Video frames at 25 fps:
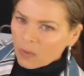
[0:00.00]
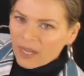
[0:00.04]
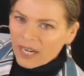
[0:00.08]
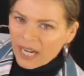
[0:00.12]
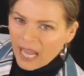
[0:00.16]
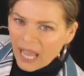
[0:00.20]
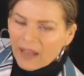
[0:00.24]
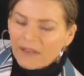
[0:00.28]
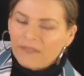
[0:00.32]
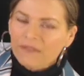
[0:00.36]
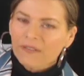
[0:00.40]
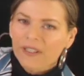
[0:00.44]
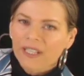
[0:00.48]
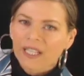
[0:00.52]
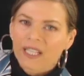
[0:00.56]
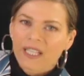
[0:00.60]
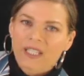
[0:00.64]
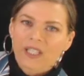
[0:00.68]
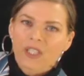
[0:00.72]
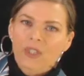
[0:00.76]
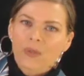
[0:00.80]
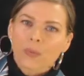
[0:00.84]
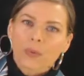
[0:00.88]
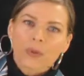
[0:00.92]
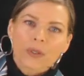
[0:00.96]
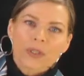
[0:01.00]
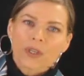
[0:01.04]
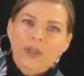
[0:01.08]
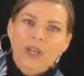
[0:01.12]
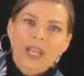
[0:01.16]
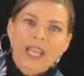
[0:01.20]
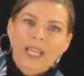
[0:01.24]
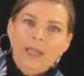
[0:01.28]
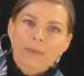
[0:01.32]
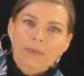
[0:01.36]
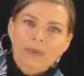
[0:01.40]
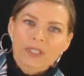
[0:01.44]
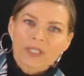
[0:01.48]
what evidence were you
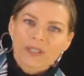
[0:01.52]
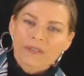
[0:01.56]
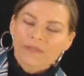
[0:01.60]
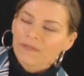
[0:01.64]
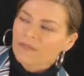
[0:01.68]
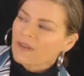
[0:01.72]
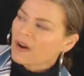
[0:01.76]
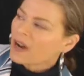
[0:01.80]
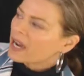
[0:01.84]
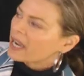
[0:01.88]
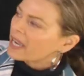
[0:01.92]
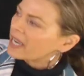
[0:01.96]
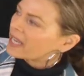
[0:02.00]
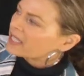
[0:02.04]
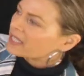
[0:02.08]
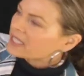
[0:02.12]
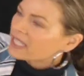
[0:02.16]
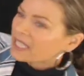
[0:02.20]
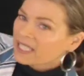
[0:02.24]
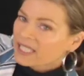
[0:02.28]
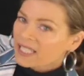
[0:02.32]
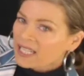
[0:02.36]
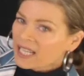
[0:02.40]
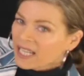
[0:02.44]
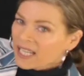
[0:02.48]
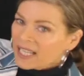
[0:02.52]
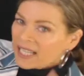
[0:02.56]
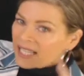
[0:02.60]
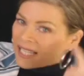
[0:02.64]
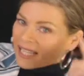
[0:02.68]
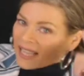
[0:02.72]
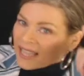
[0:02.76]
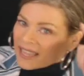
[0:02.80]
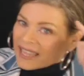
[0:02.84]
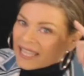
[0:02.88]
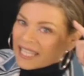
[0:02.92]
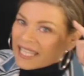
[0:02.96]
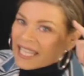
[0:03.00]
able to find? And
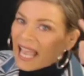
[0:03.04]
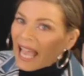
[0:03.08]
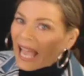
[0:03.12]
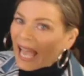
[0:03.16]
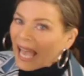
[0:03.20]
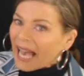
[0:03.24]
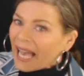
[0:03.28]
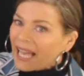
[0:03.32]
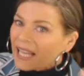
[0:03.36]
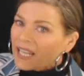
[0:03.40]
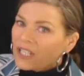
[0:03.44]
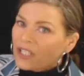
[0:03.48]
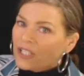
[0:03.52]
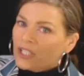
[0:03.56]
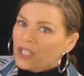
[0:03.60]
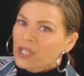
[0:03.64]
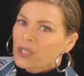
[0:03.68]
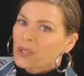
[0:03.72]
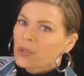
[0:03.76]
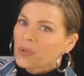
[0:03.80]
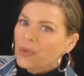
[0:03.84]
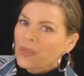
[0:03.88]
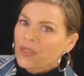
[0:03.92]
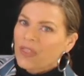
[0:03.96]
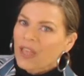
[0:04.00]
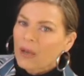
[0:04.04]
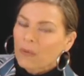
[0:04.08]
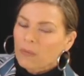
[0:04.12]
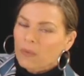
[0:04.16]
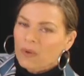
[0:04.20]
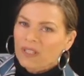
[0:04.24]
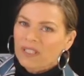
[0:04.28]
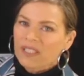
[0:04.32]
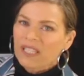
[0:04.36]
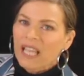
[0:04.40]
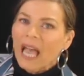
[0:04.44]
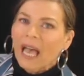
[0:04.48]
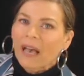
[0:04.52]
the attitude that
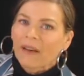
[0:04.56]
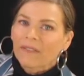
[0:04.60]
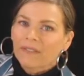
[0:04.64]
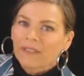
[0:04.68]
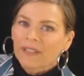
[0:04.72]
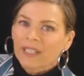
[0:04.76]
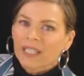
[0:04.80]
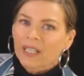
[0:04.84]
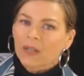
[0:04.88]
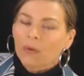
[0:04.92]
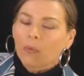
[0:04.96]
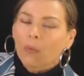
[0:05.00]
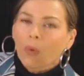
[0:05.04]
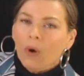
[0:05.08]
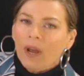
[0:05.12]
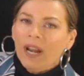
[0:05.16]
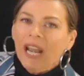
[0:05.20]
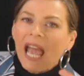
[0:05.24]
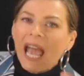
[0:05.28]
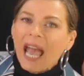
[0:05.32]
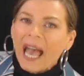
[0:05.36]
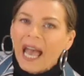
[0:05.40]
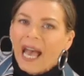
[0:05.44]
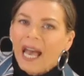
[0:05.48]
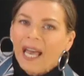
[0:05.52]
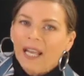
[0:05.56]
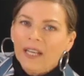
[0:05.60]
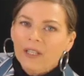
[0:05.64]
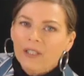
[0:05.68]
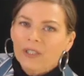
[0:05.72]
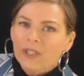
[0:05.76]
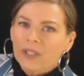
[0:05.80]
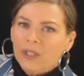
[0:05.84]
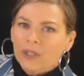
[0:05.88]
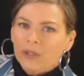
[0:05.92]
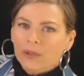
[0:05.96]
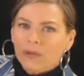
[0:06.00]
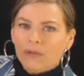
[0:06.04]
was evident, what
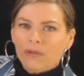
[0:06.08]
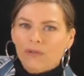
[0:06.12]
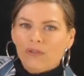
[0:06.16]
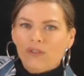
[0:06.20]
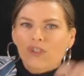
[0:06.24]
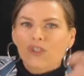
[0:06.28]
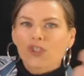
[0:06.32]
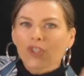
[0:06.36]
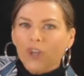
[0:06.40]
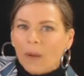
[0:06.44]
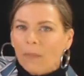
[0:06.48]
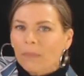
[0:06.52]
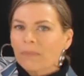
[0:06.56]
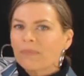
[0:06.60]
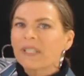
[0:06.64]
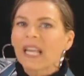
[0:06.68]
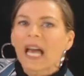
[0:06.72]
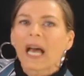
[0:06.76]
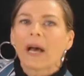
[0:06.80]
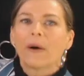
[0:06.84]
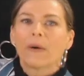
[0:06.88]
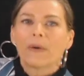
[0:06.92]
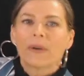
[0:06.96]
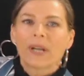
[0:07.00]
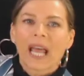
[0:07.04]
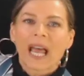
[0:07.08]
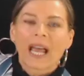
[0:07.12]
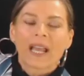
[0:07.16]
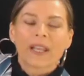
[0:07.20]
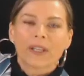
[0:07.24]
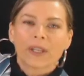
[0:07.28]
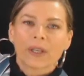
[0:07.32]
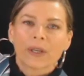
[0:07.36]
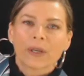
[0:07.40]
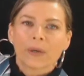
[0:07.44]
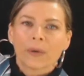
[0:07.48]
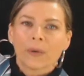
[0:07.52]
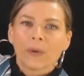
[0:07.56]
attitude jumped out at
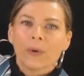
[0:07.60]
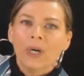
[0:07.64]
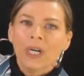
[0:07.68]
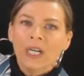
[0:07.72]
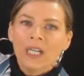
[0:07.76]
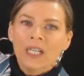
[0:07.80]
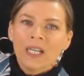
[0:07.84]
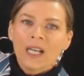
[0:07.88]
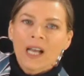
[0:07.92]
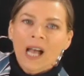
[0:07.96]
you?